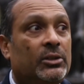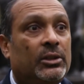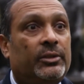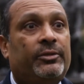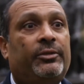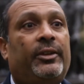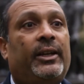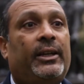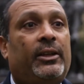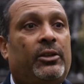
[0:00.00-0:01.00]
giving me
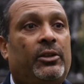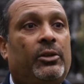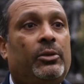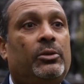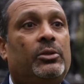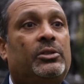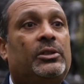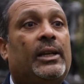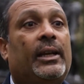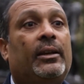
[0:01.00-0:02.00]
sound advice,
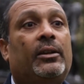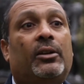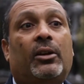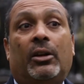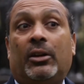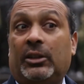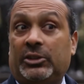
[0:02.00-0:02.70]
sending links to